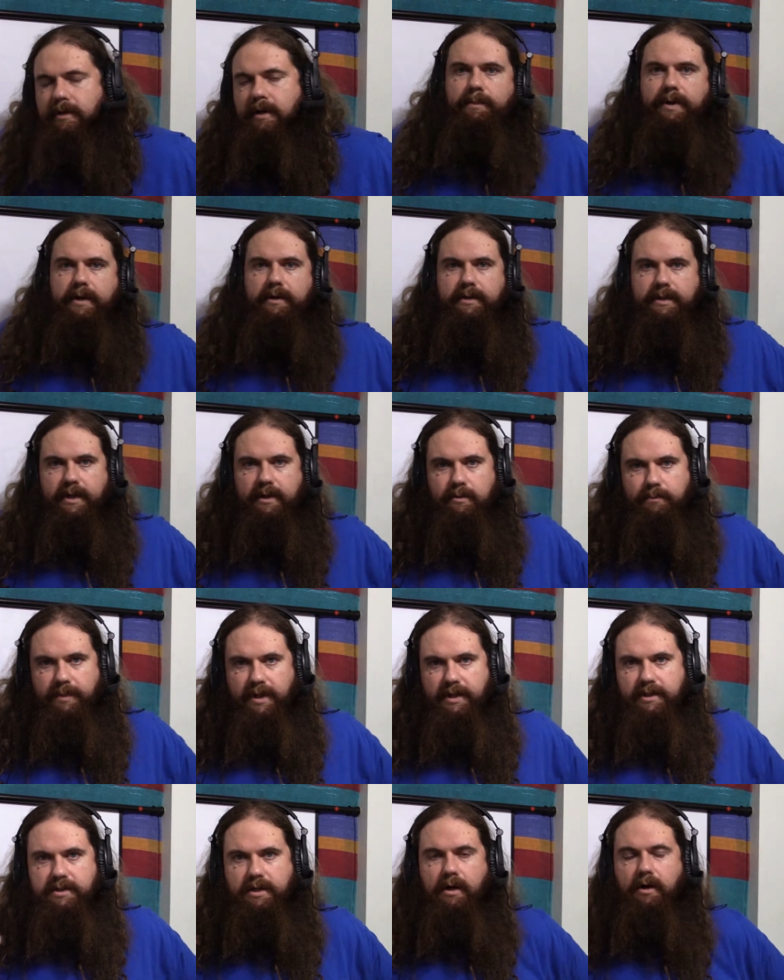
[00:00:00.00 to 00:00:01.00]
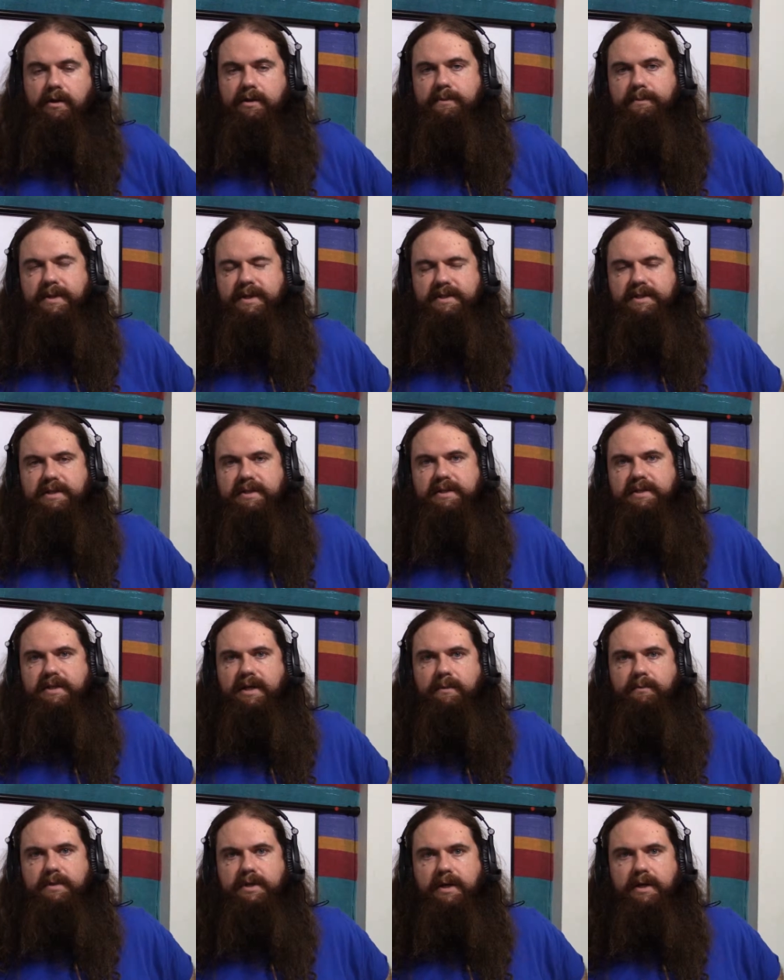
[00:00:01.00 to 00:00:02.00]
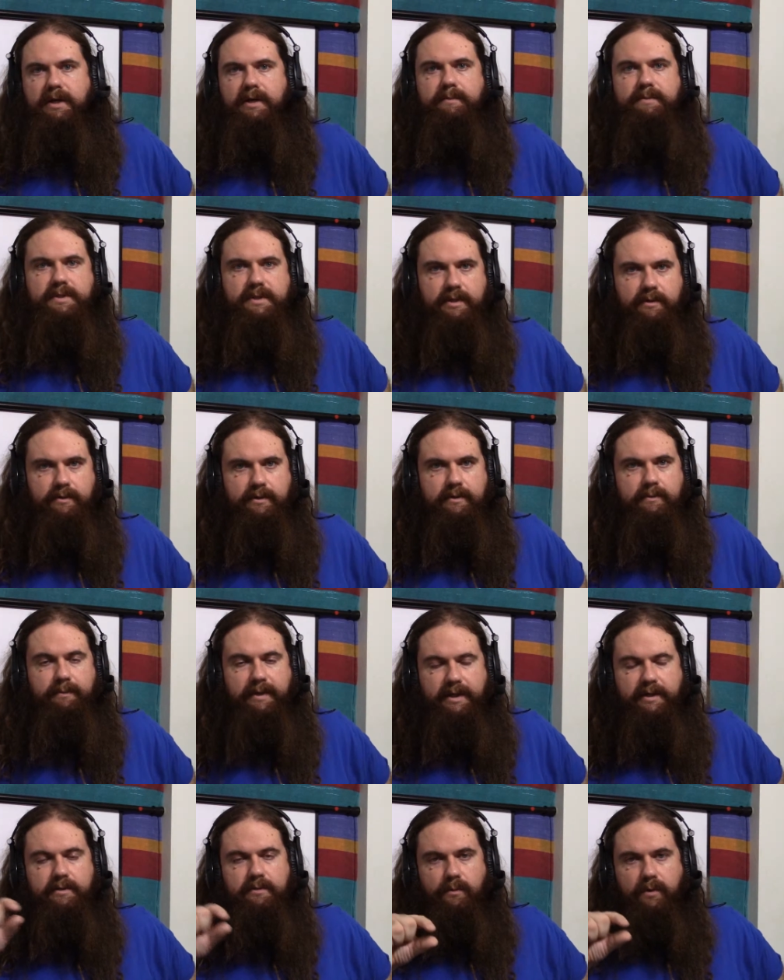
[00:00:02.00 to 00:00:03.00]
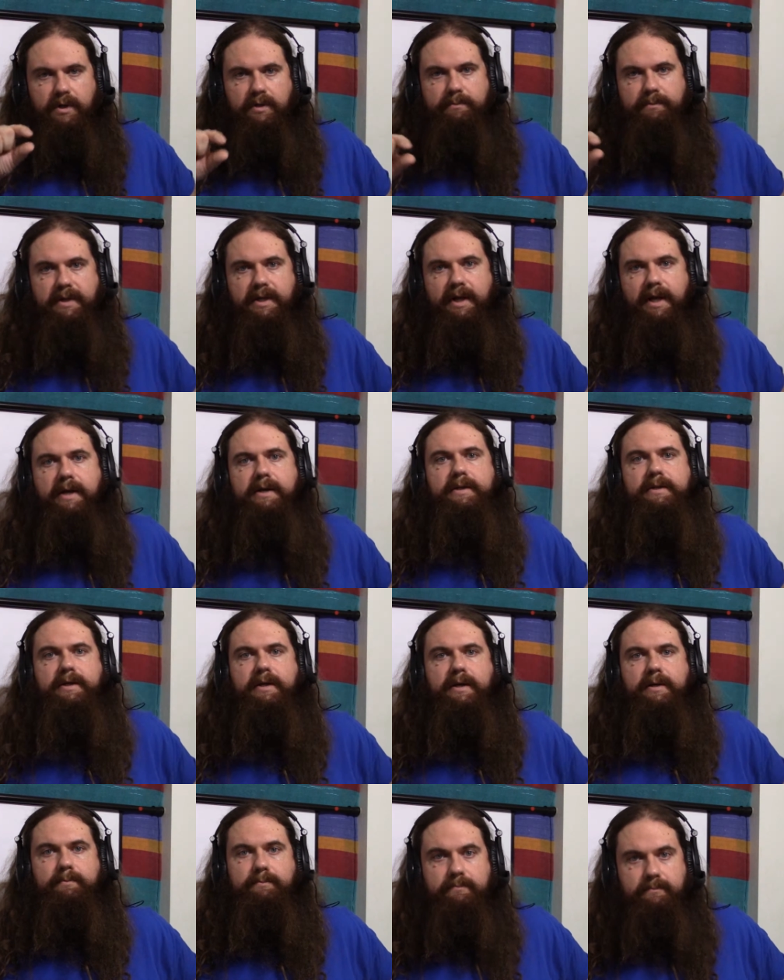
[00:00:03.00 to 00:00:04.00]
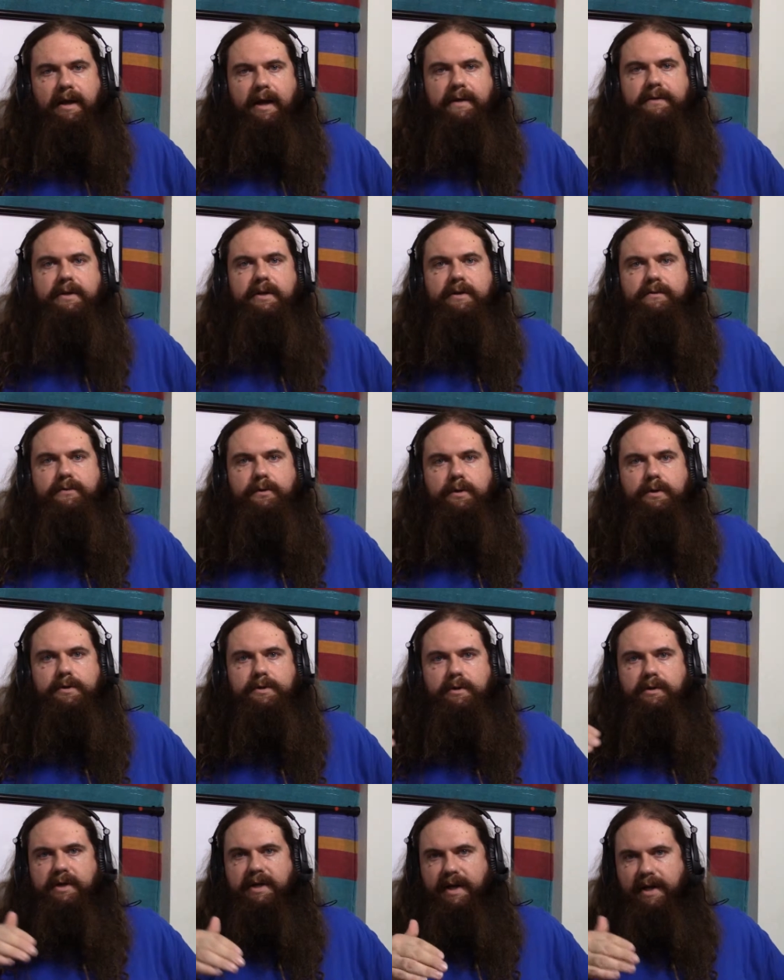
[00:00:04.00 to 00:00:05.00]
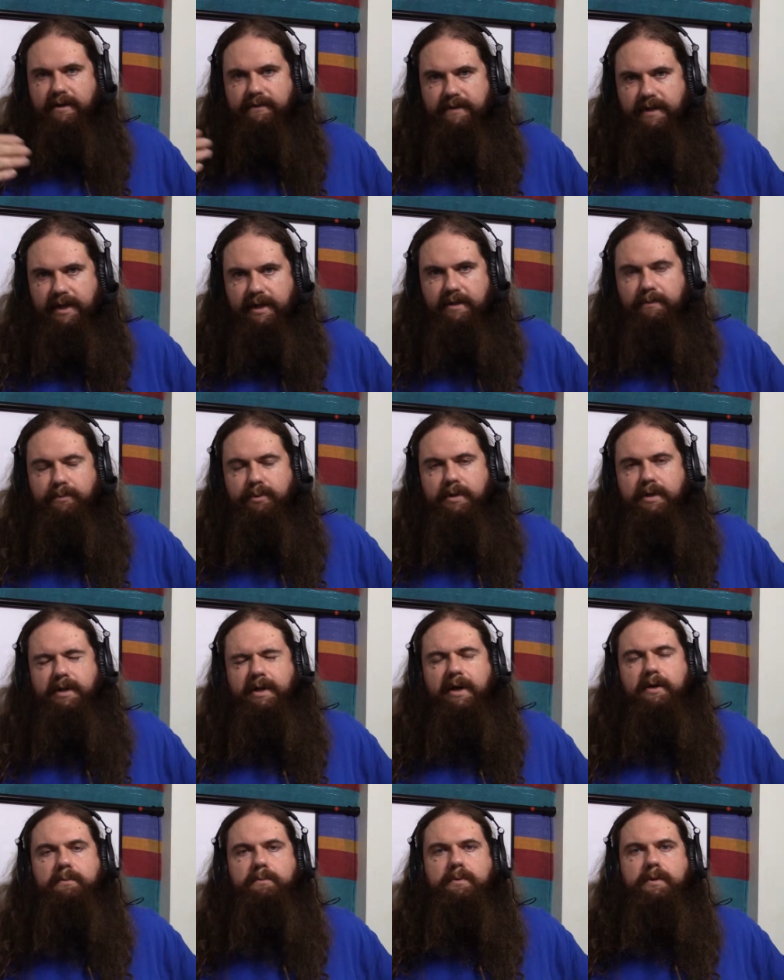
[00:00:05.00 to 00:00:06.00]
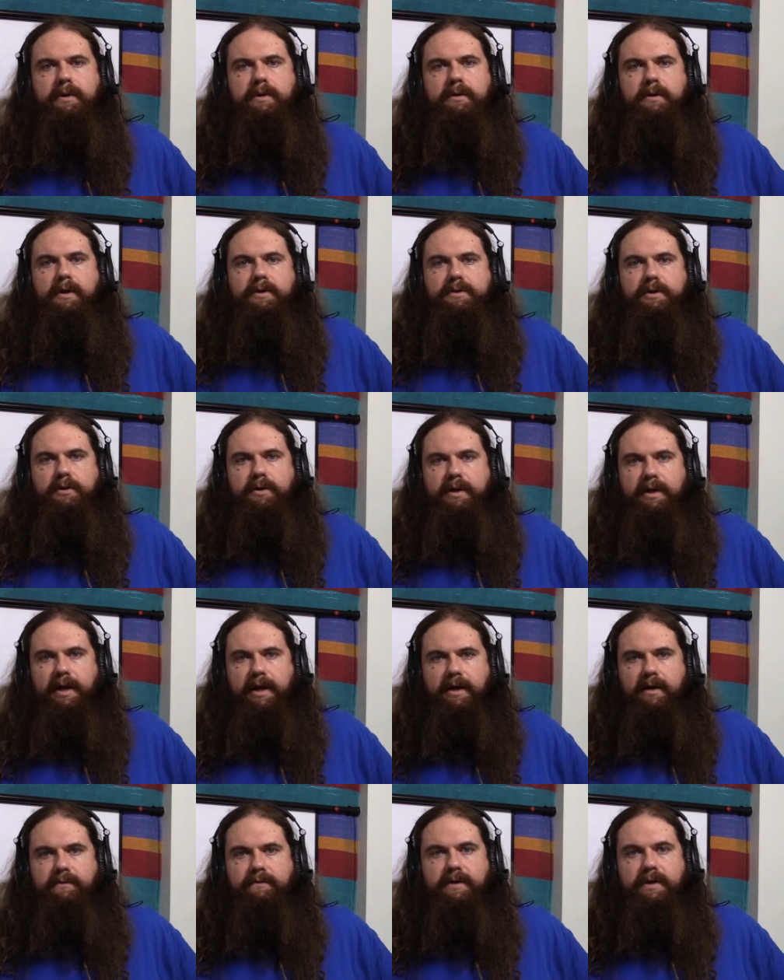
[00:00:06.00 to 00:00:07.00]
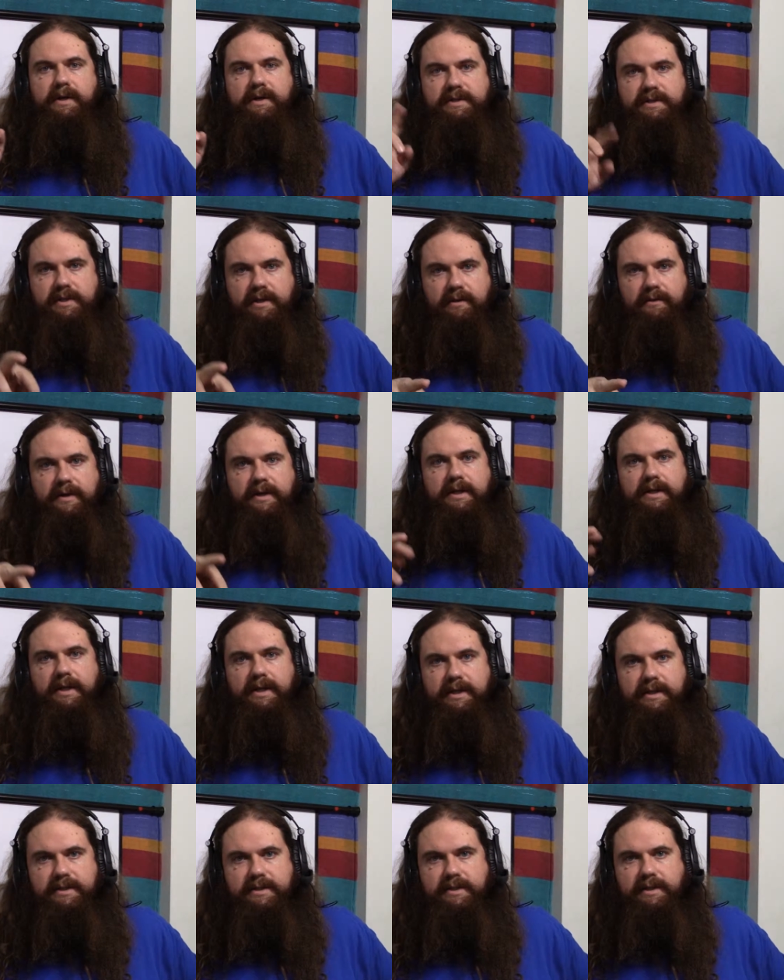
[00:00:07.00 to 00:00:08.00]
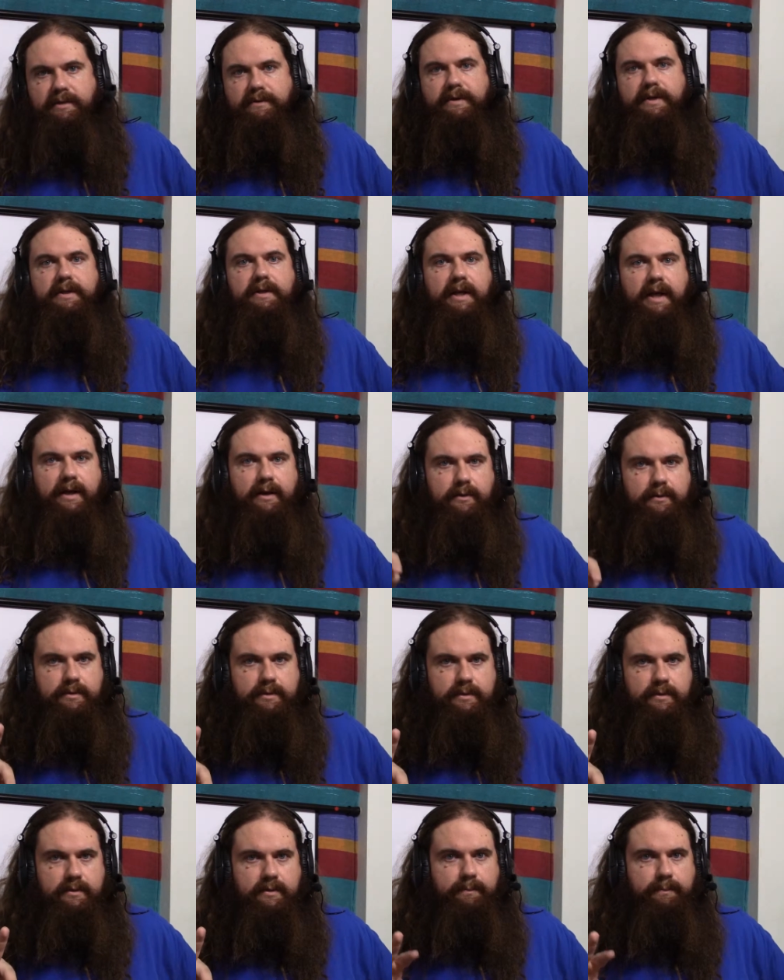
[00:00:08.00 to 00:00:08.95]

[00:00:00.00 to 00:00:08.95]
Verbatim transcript: Parallel means all the bits at the same time, serial means one bit at a time. And then of course you can have input and output. So you could have serial in, serial out,